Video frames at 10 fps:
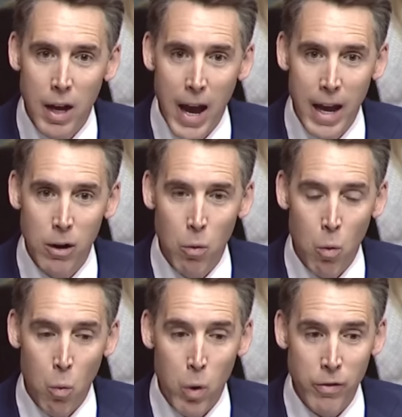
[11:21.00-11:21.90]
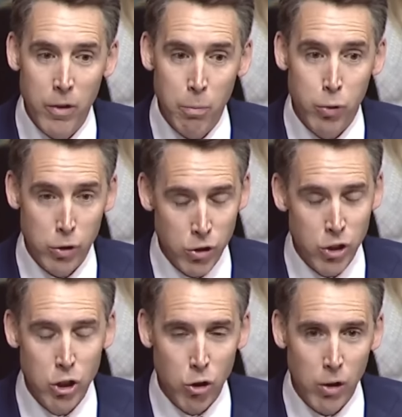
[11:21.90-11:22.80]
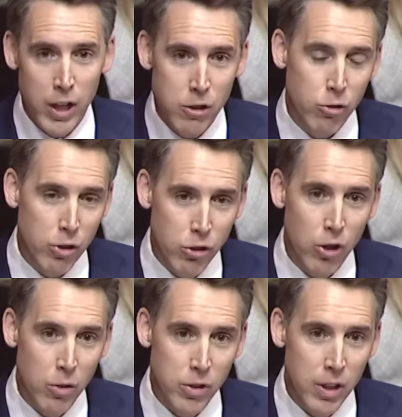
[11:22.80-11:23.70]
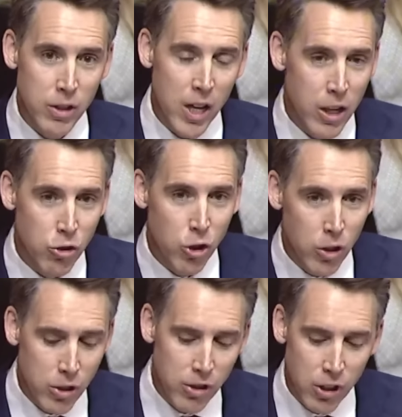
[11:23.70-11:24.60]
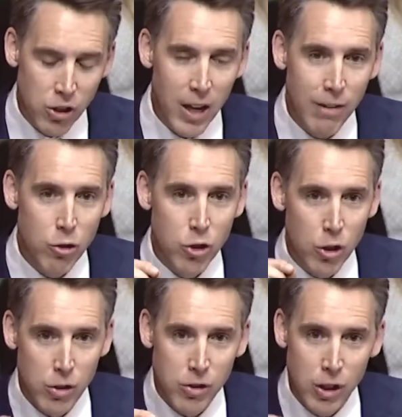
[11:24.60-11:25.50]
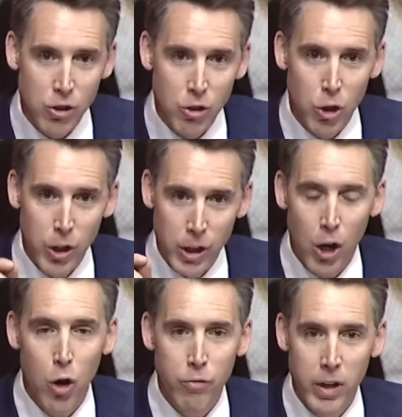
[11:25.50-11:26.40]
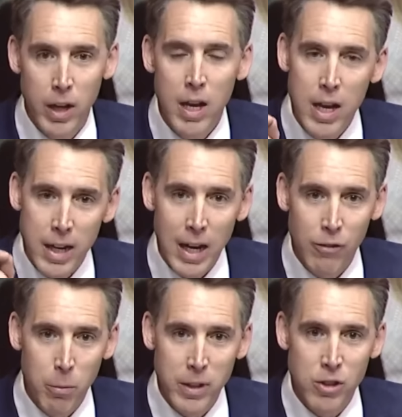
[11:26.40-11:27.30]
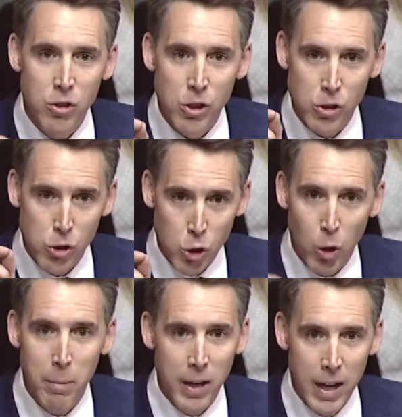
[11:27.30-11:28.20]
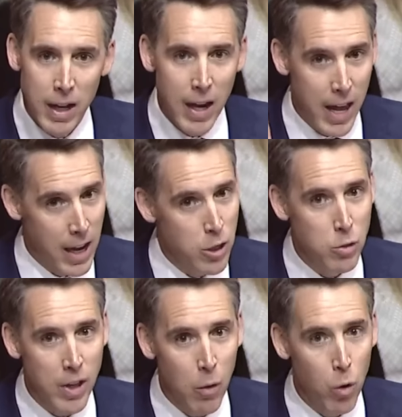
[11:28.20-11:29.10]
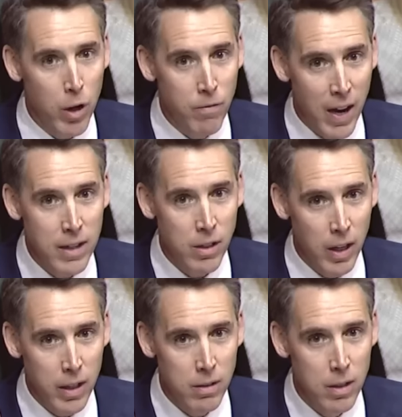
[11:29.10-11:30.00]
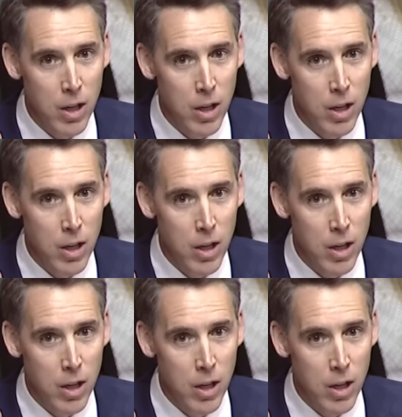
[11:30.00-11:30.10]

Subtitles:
And what the procedural history shows is in jurisdiction after jurisdiction during COVID, governments discriminated, and I use that word advisedly,